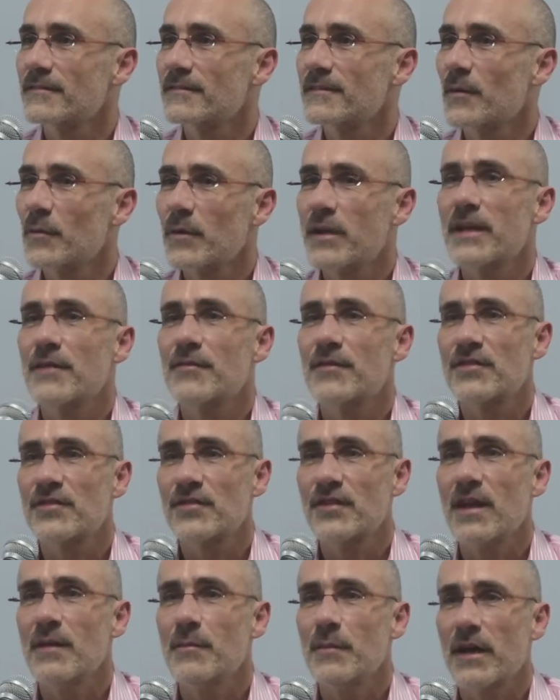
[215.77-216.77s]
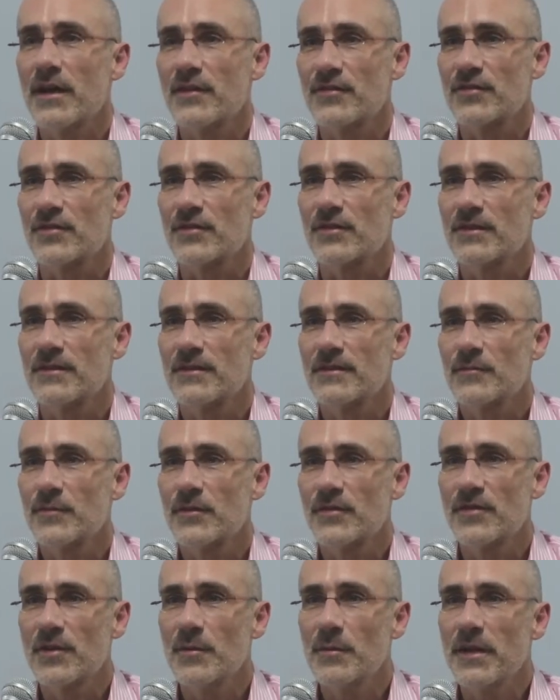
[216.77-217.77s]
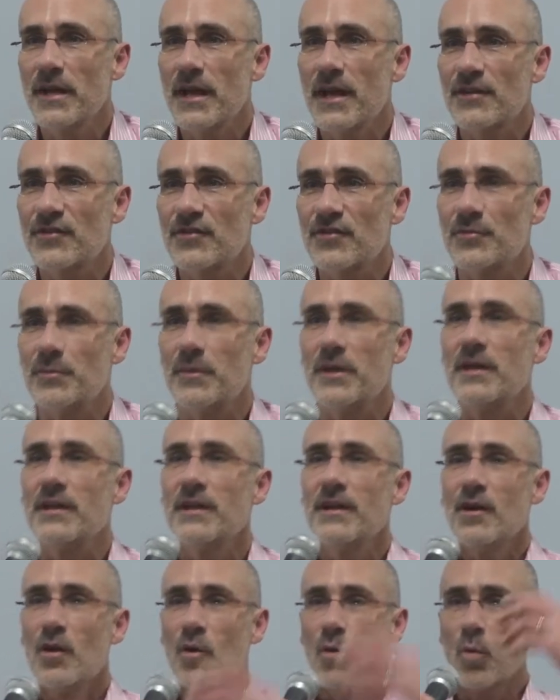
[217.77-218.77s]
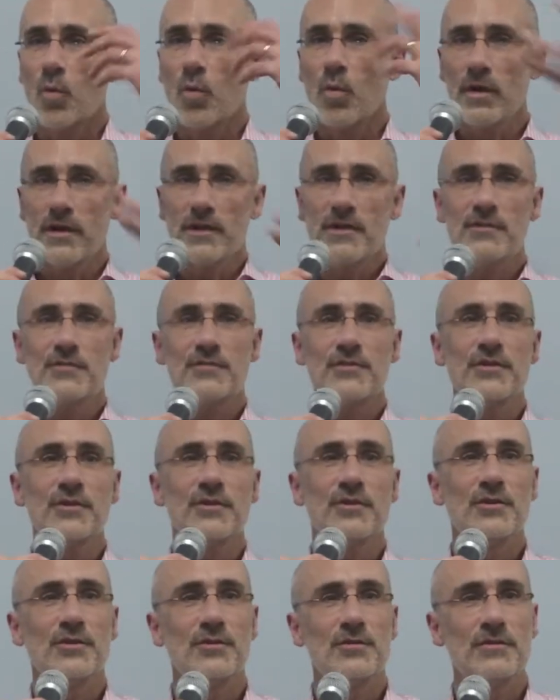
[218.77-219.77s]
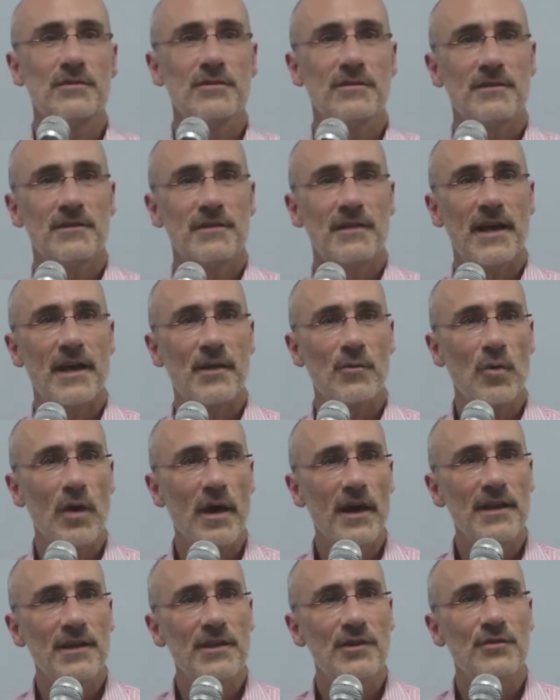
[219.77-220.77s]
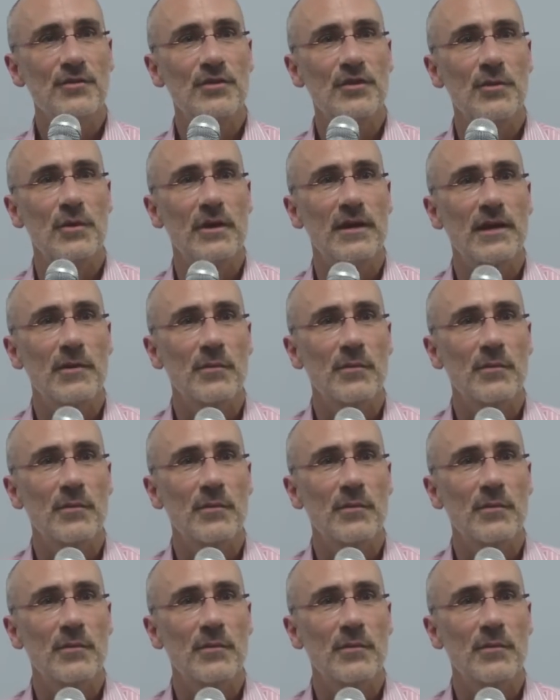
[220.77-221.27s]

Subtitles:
I want to give the same answer. When somebody asks me, what do you do, and why do you do it?